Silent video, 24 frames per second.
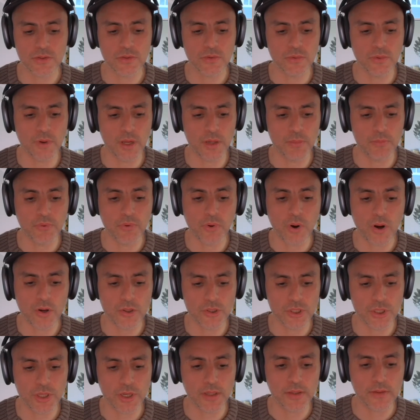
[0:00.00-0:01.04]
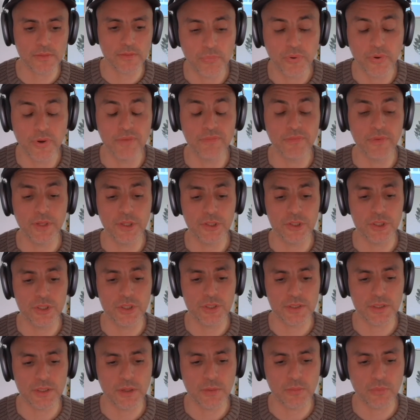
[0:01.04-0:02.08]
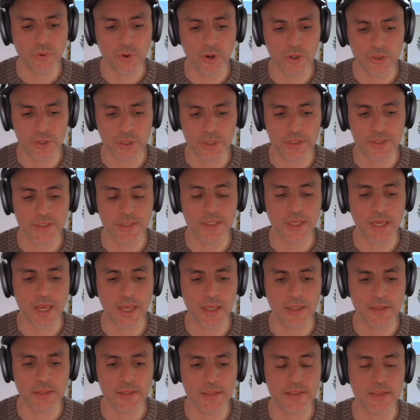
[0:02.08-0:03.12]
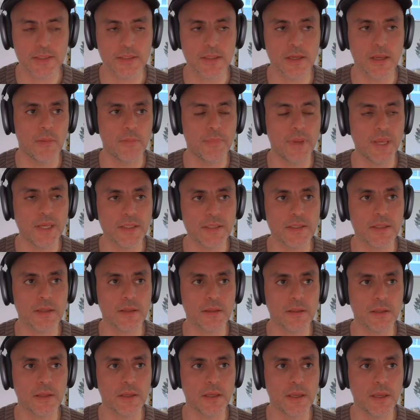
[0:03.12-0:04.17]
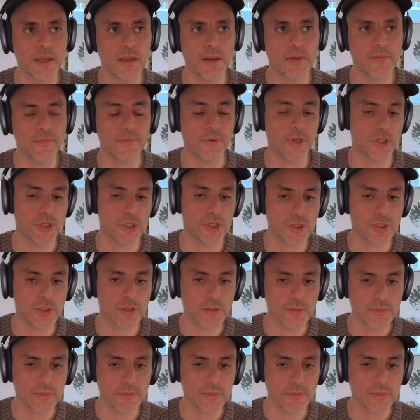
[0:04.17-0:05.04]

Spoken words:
to a project, privileges in a project, gets basically phished.